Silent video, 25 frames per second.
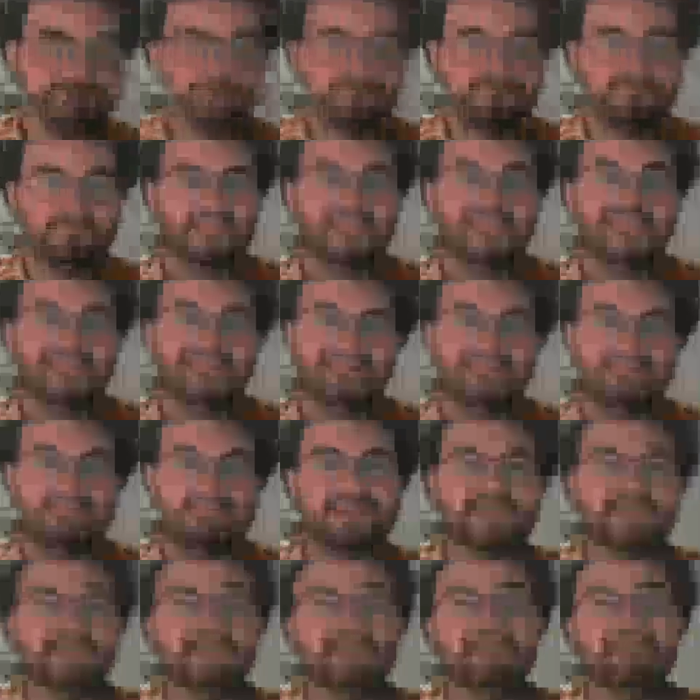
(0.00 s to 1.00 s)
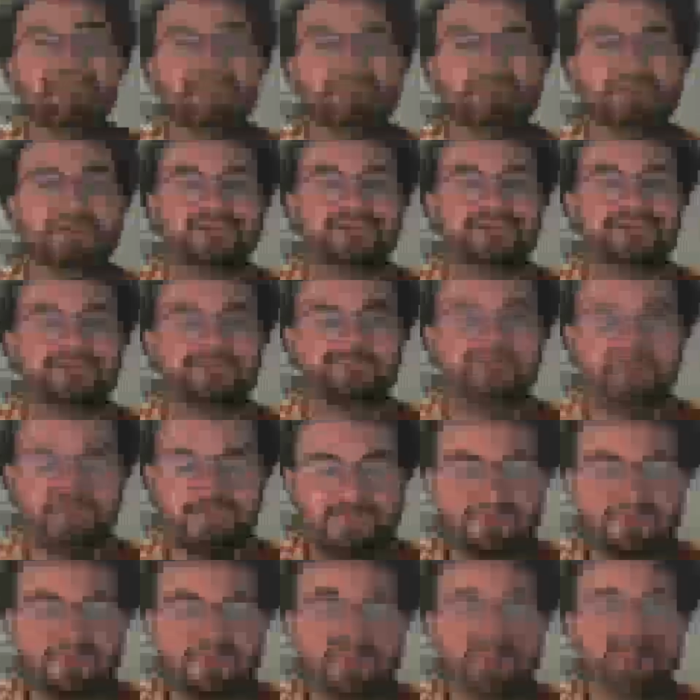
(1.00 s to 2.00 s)
And here we have a picture from
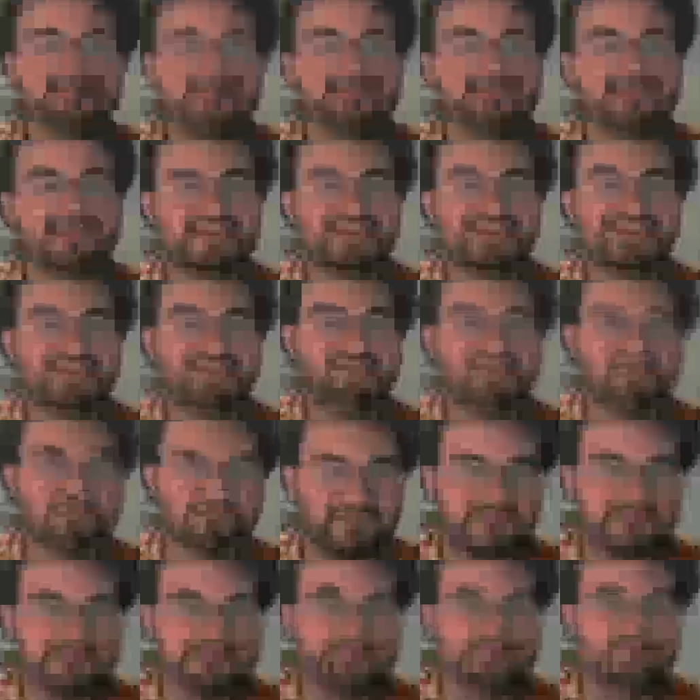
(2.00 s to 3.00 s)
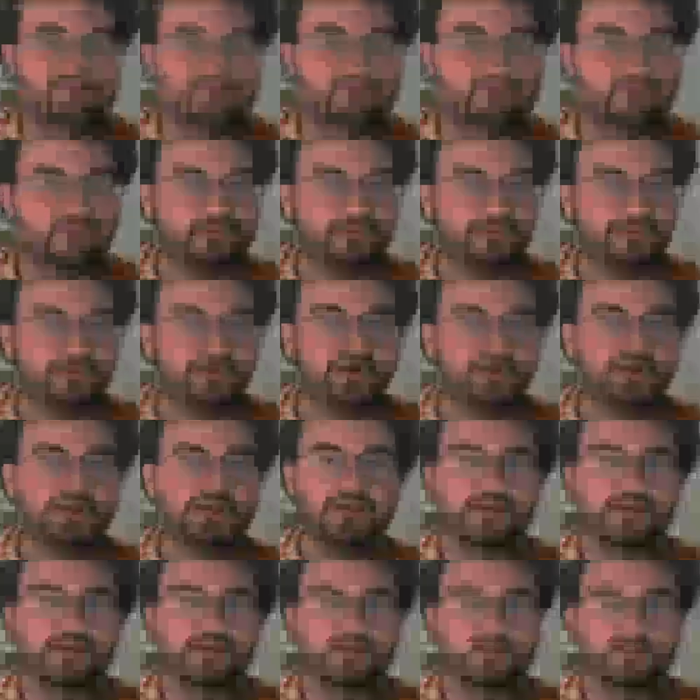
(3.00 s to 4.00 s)
that day in 2004
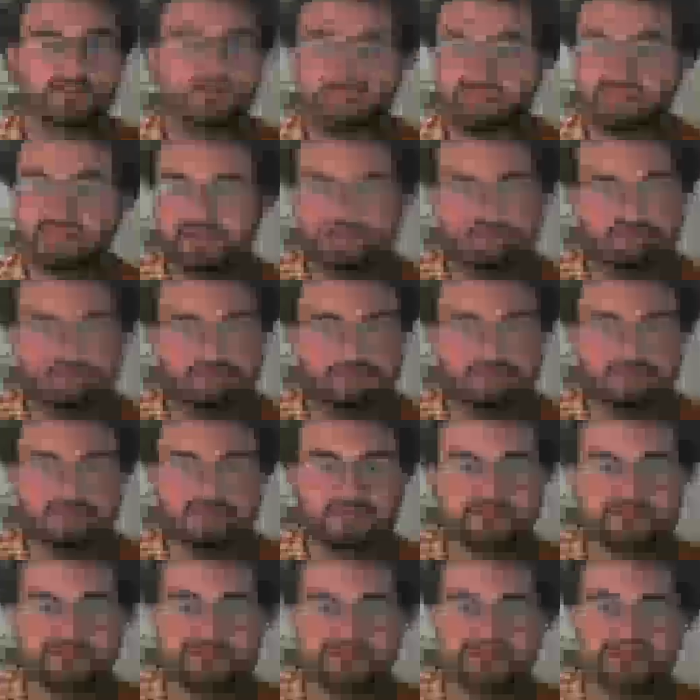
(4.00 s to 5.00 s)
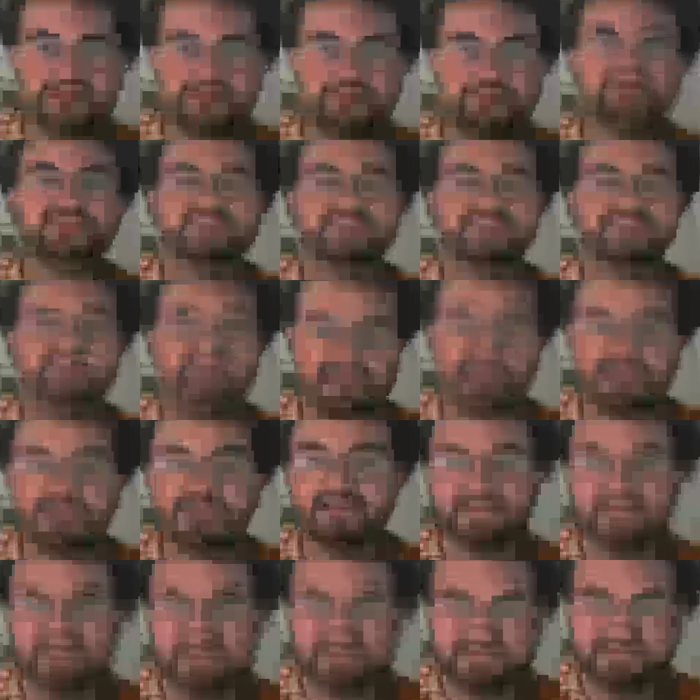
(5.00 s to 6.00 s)
when Massachusetts
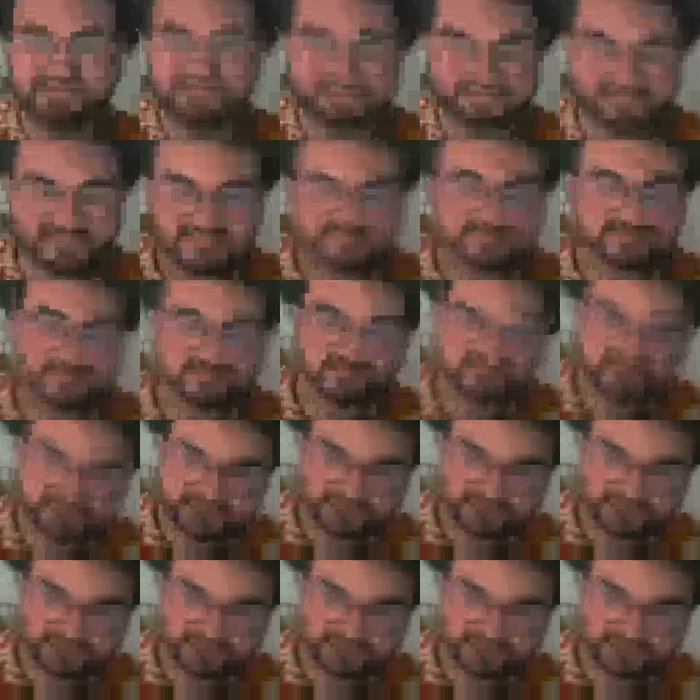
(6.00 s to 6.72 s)
legalized same-sex marriage.